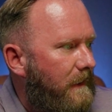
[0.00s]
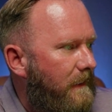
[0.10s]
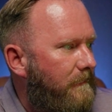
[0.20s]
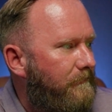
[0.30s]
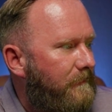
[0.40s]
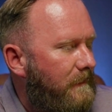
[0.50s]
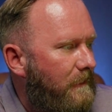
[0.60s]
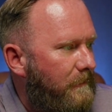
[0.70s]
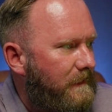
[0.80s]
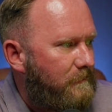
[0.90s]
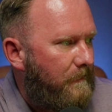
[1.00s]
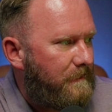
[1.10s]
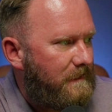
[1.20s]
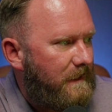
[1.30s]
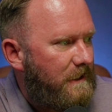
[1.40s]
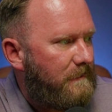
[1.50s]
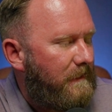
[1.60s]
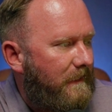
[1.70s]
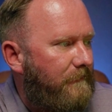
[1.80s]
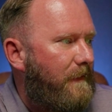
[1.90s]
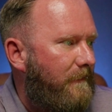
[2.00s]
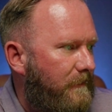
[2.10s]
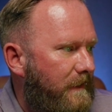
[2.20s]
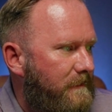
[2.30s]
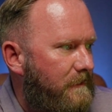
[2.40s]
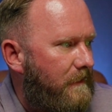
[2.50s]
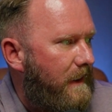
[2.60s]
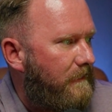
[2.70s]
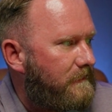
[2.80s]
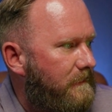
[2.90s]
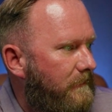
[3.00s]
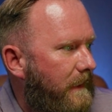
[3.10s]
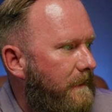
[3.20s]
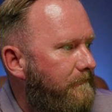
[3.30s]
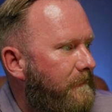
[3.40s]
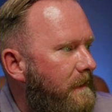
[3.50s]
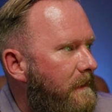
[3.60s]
in this representation, it'd be like a $500,000 house. Okay.